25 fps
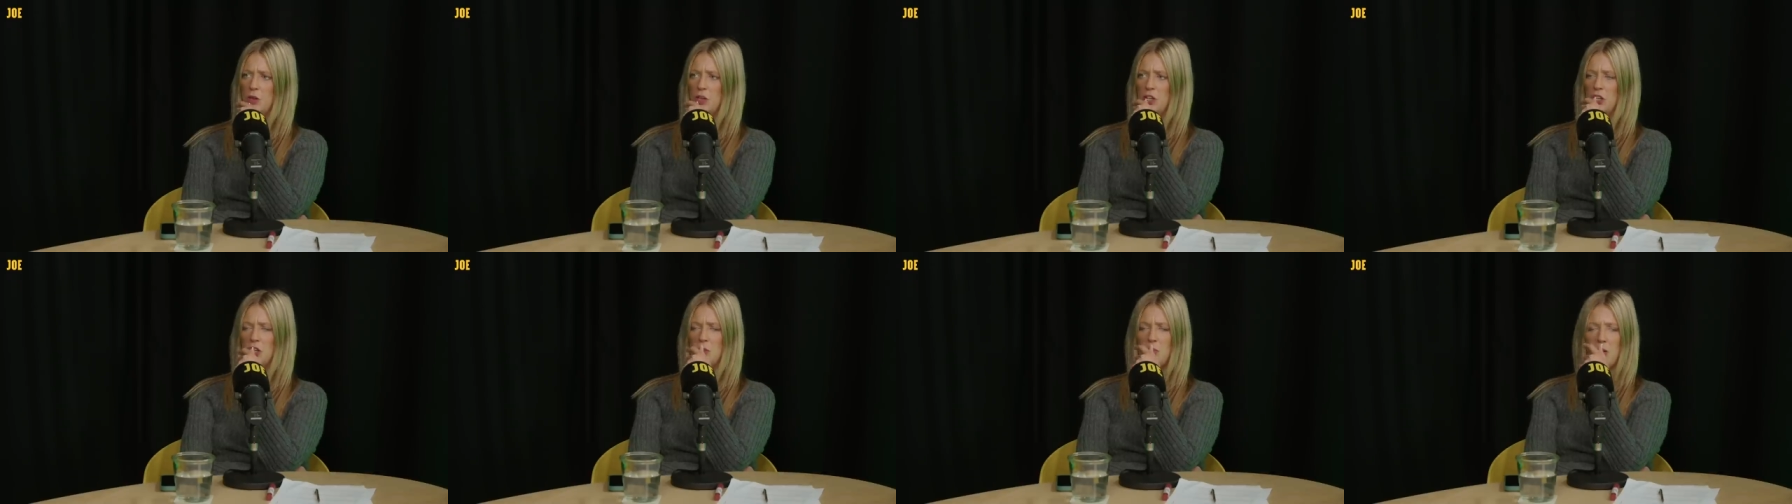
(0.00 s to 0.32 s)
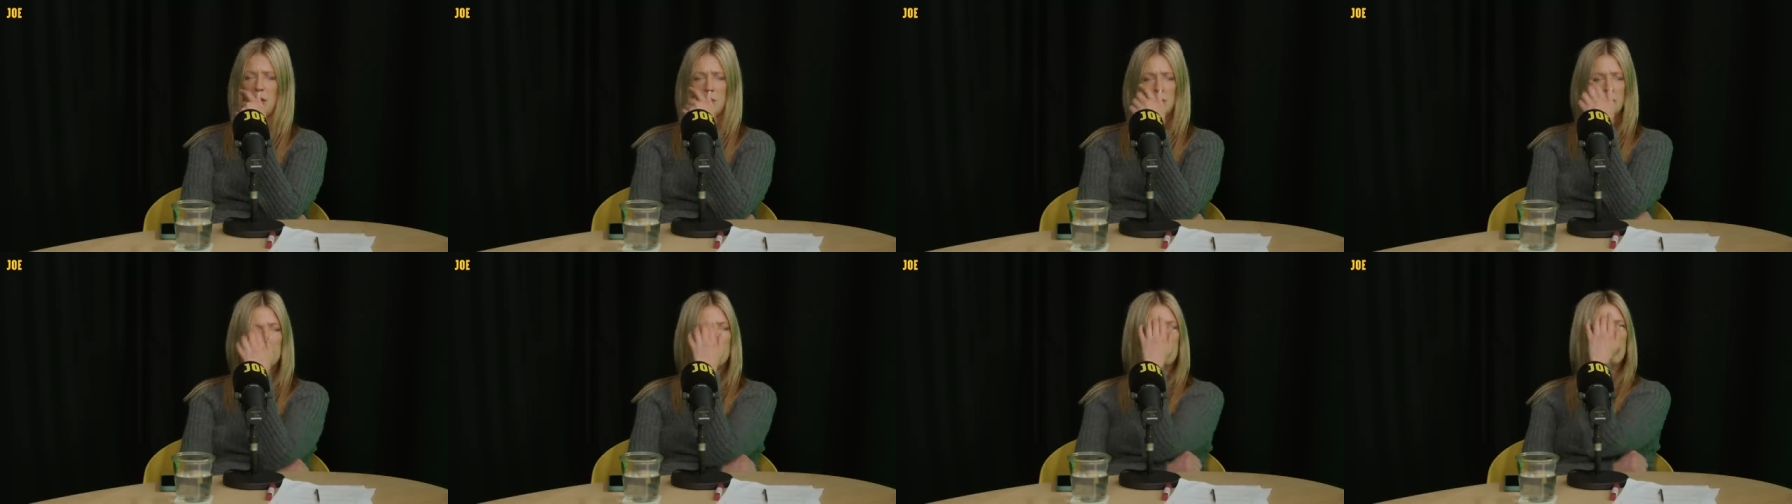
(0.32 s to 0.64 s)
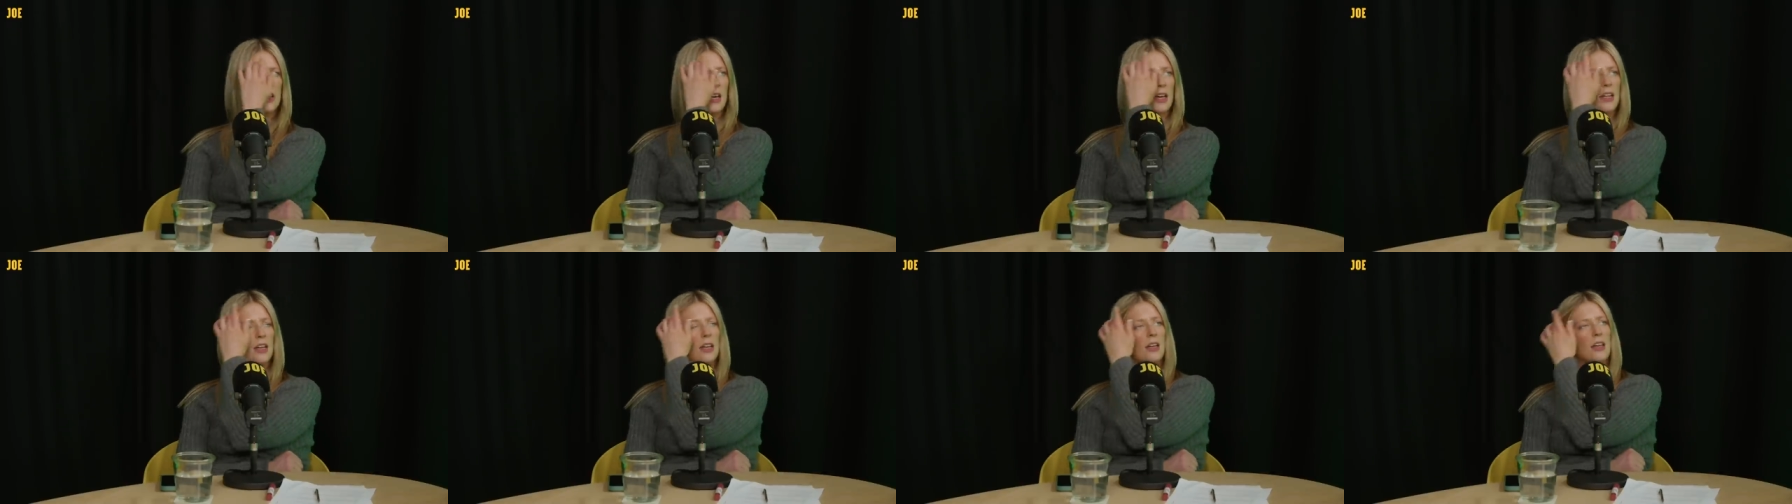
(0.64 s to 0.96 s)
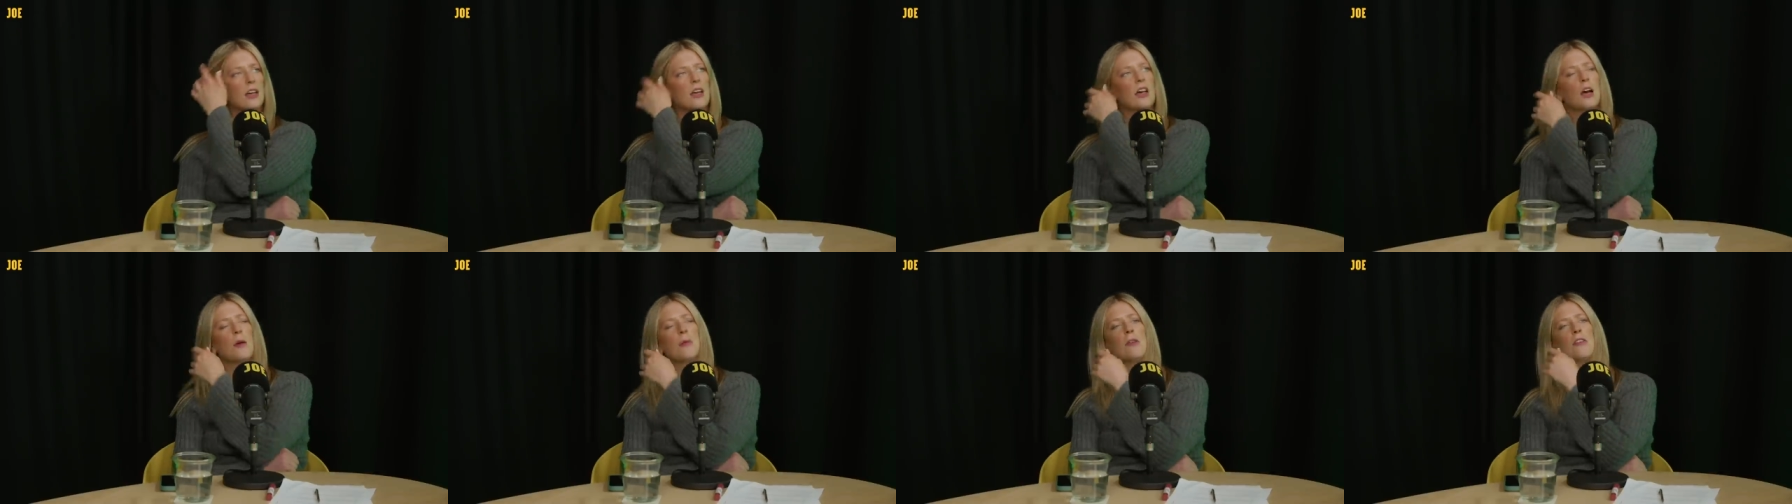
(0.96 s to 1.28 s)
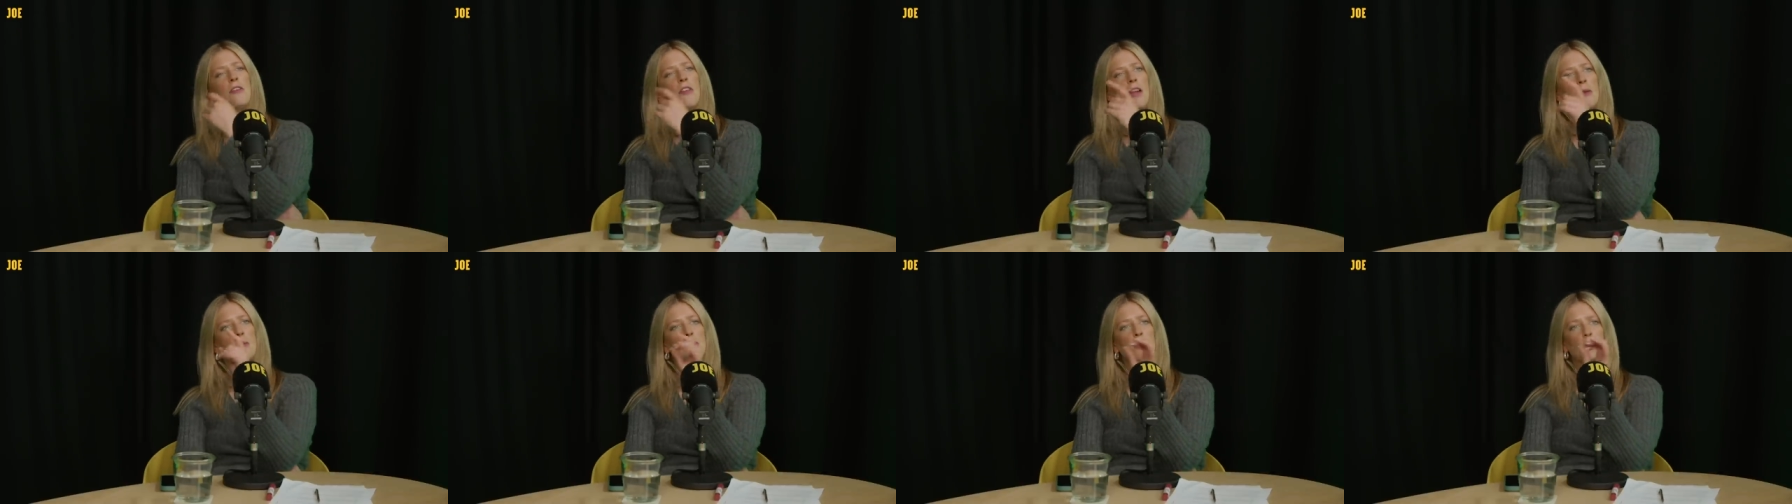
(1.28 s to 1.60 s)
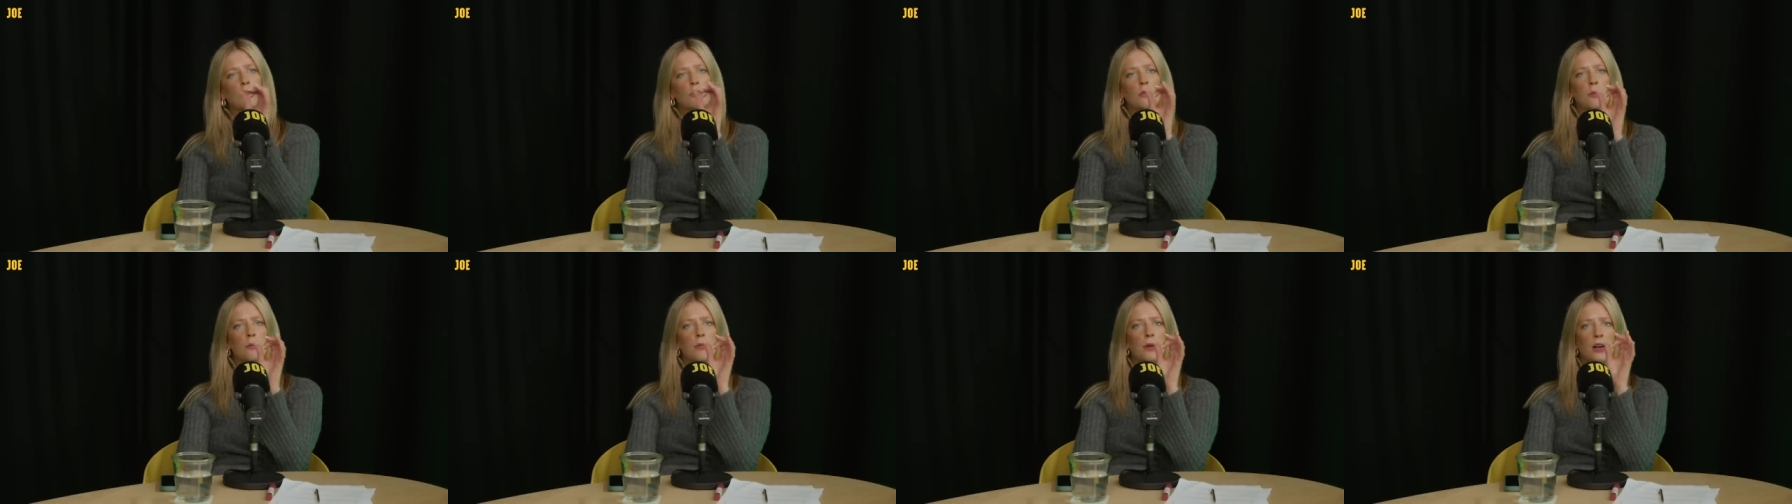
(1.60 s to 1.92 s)
But maybe you can get like a couple of like
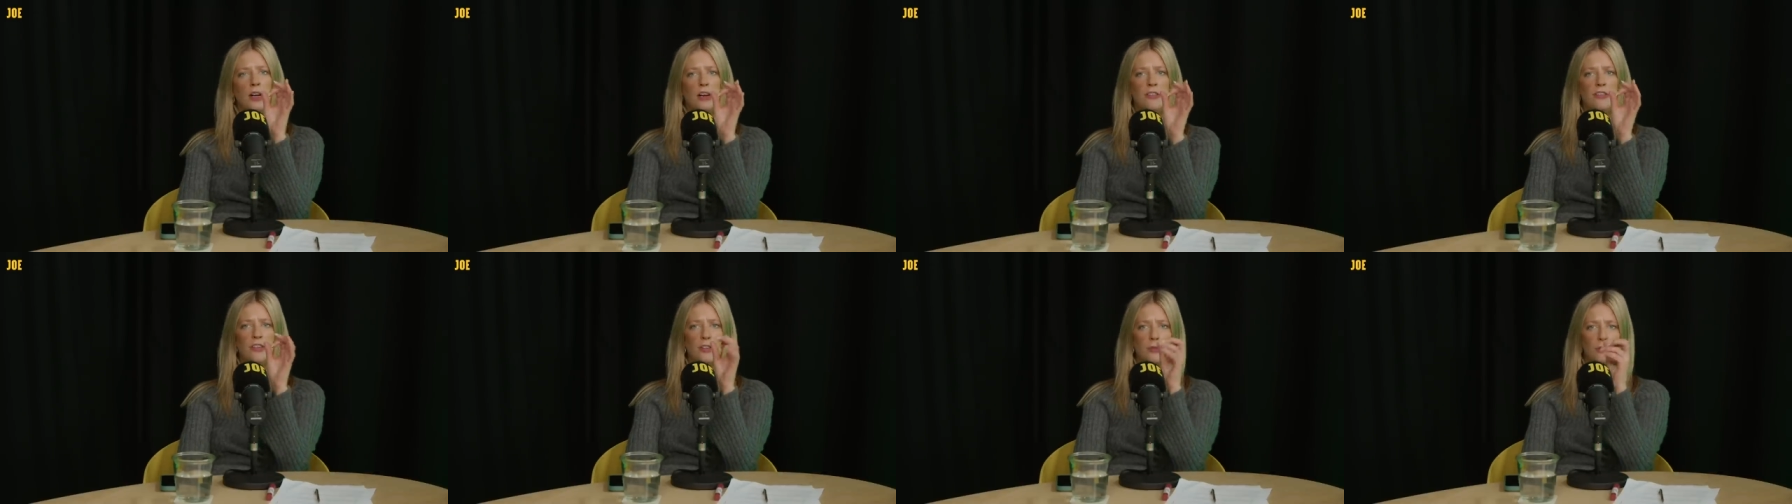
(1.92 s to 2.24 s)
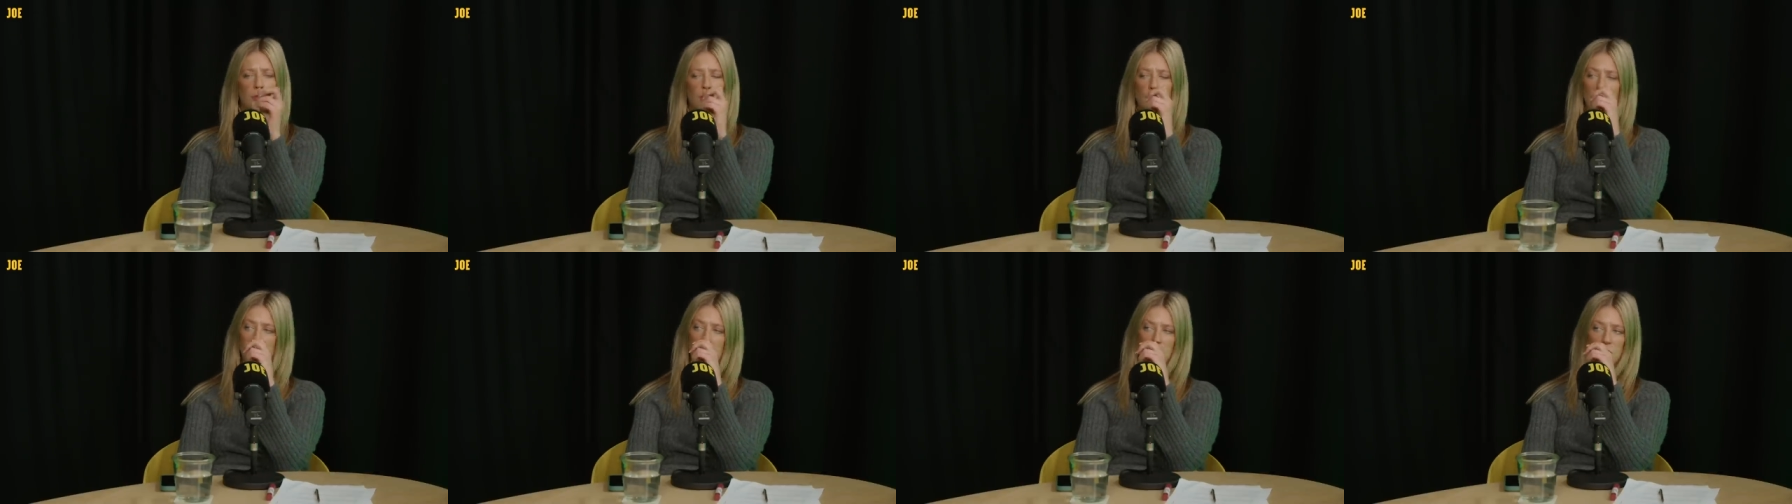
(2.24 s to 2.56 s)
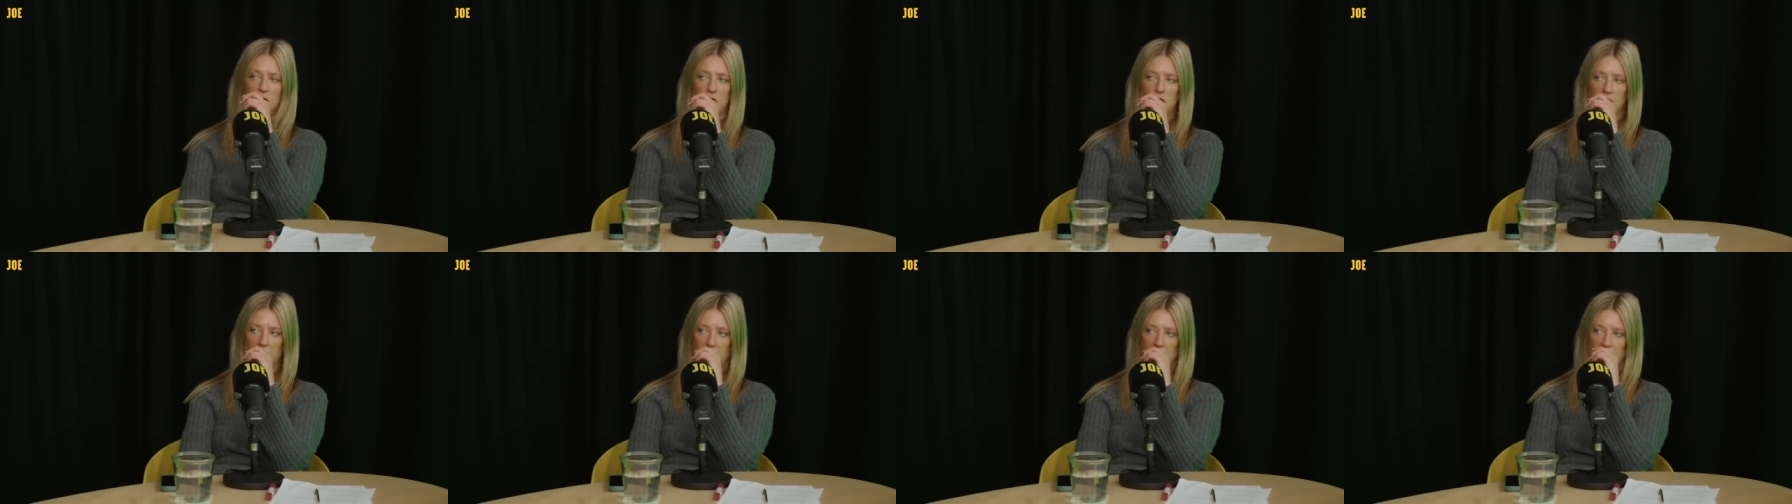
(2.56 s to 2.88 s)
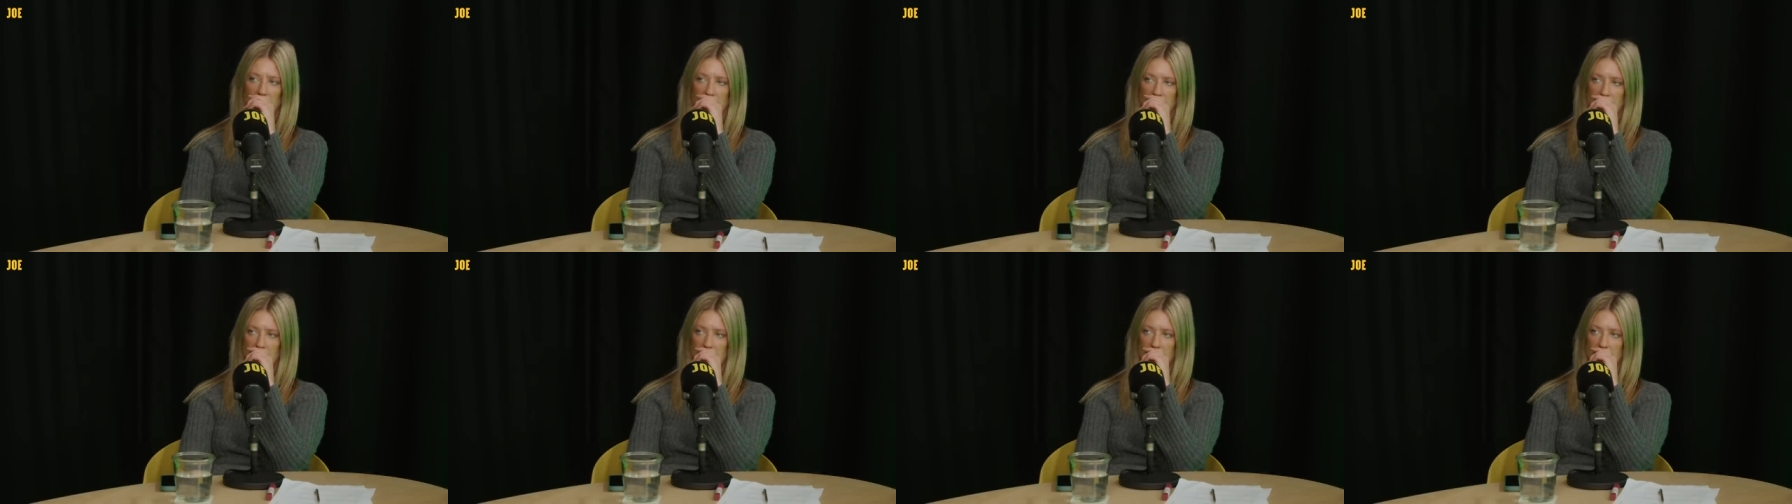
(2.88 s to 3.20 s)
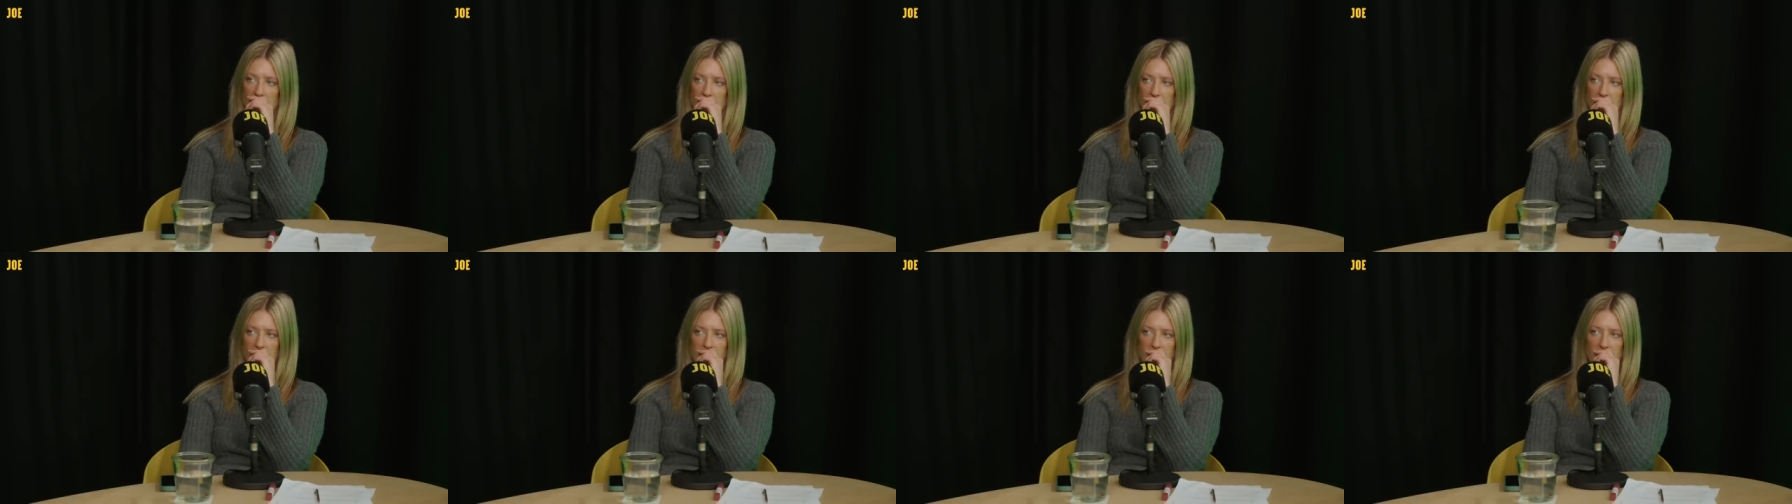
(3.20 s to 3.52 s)
proper Burford Brown chickens.